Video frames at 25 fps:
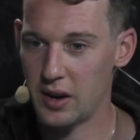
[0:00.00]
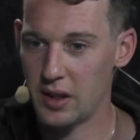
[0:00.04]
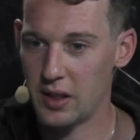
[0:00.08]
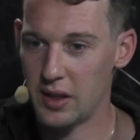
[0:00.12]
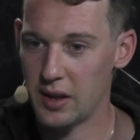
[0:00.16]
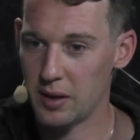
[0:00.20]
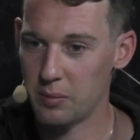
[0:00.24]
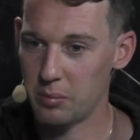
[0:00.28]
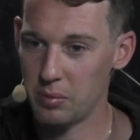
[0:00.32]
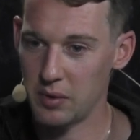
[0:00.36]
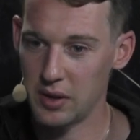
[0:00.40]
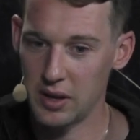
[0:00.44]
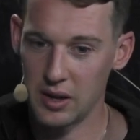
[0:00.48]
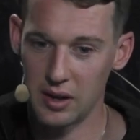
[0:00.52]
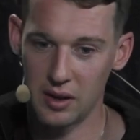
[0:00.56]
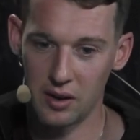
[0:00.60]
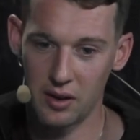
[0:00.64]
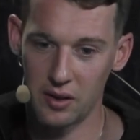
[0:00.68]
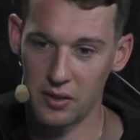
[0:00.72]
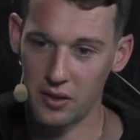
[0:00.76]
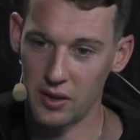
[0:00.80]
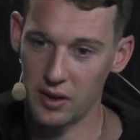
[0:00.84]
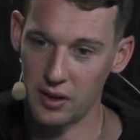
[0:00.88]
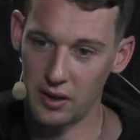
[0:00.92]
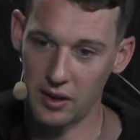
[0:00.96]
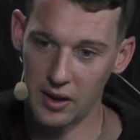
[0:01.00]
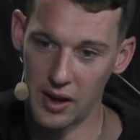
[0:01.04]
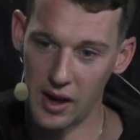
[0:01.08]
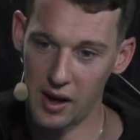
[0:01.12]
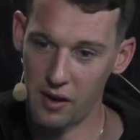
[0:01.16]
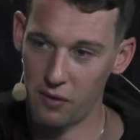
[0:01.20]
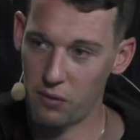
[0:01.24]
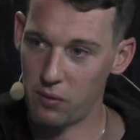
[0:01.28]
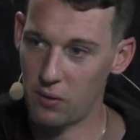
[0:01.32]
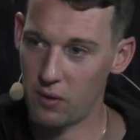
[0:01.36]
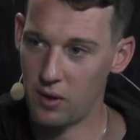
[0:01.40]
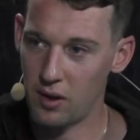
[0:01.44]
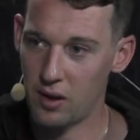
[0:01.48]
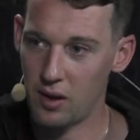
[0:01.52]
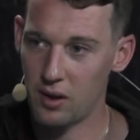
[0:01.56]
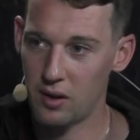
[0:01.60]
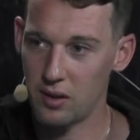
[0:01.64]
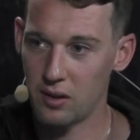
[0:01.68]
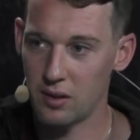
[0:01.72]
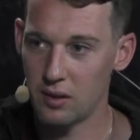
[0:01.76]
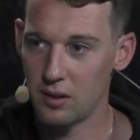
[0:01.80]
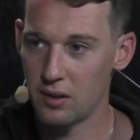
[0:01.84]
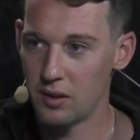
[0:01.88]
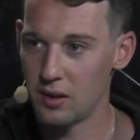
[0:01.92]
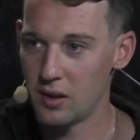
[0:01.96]
I like being on the half
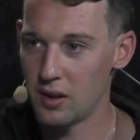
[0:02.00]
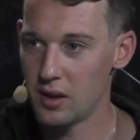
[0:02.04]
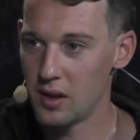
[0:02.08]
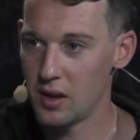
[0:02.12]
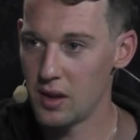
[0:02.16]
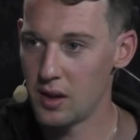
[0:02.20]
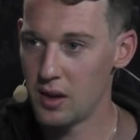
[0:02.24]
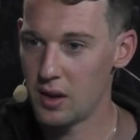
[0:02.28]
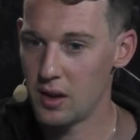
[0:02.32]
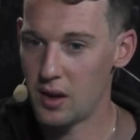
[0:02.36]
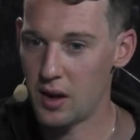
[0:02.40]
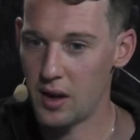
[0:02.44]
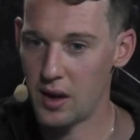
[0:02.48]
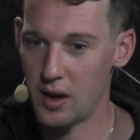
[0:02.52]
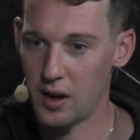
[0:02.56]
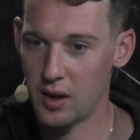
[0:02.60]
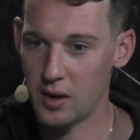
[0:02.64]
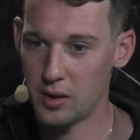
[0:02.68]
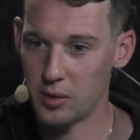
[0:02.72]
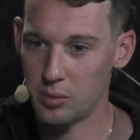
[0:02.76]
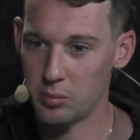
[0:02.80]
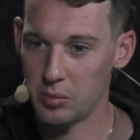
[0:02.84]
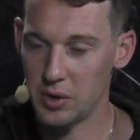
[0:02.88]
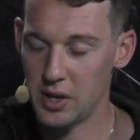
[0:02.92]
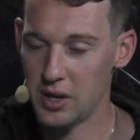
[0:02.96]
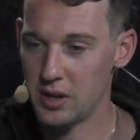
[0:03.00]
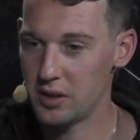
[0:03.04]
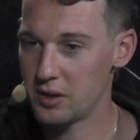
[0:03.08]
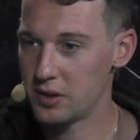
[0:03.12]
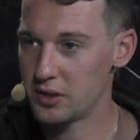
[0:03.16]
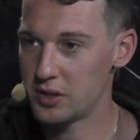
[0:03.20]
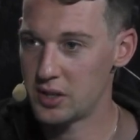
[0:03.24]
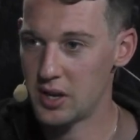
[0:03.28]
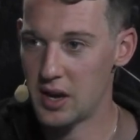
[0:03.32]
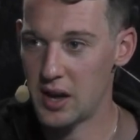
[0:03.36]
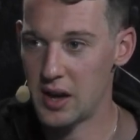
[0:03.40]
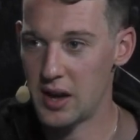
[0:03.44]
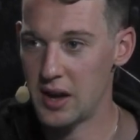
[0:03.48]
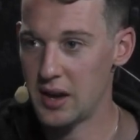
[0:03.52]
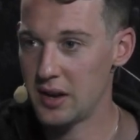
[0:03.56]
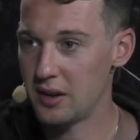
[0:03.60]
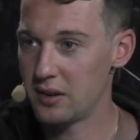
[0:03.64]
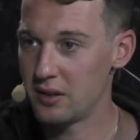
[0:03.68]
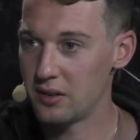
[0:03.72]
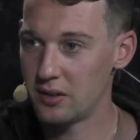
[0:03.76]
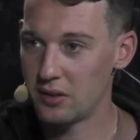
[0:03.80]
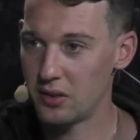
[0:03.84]
wall, either side.